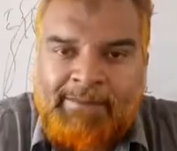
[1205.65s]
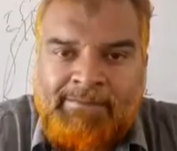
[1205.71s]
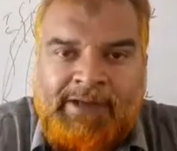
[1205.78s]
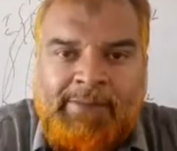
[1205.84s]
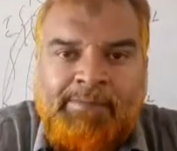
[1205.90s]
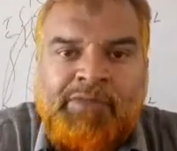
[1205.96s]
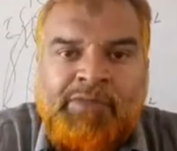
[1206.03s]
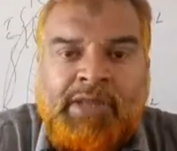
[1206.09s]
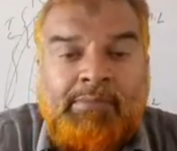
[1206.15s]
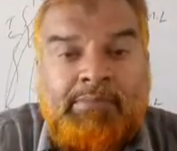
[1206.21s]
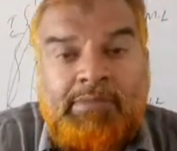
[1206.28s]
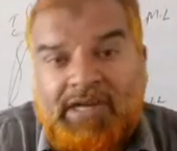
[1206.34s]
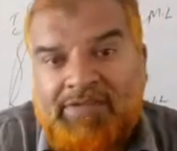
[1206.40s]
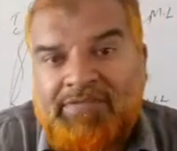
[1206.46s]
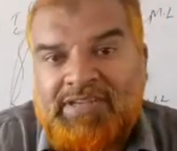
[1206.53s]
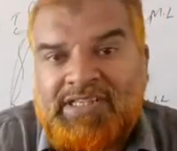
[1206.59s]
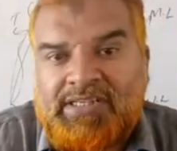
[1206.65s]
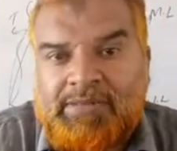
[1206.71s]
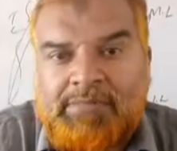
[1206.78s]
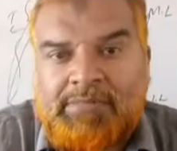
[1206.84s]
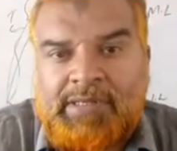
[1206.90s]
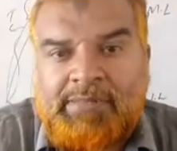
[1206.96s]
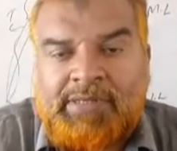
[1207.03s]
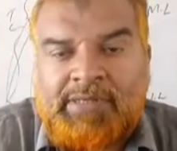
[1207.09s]
Fine. Blood vessel,
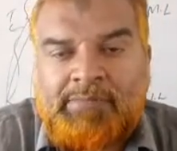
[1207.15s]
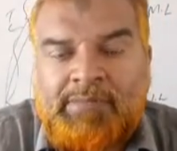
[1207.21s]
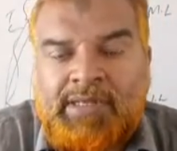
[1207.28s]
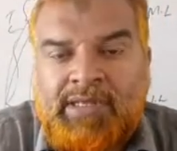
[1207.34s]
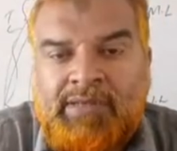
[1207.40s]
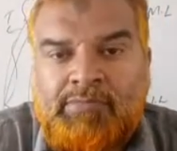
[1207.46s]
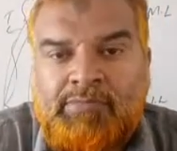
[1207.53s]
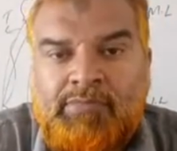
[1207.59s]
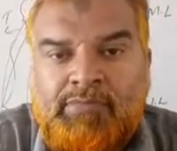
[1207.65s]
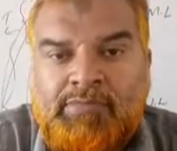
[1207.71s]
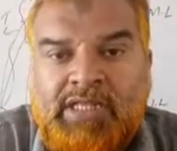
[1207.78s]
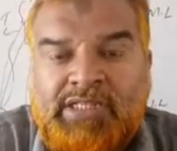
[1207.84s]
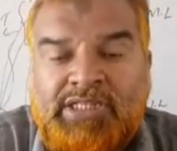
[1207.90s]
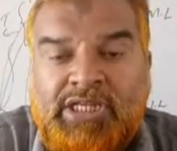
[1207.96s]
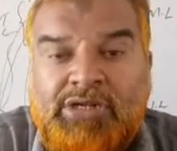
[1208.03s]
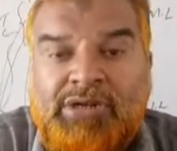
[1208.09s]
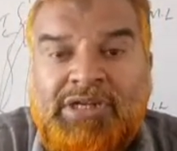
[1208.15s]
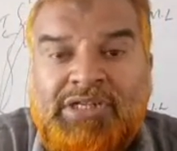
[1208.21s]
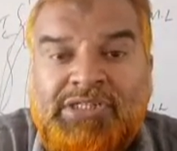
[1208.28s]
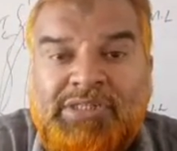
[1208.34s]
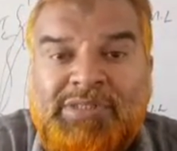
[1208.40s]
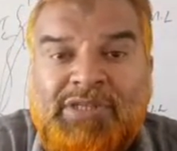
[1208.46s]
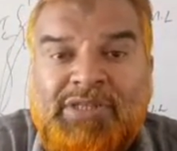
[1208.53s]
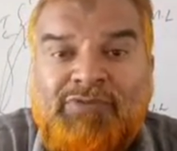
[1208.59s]
the circulatory
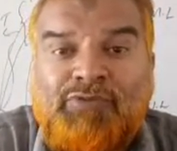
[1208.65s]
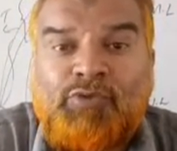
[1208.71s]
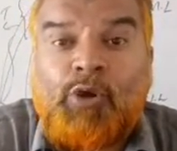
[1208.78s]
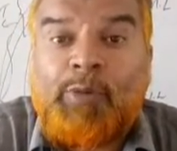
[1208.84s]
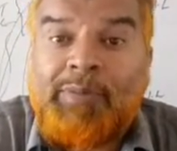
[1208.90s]
system is of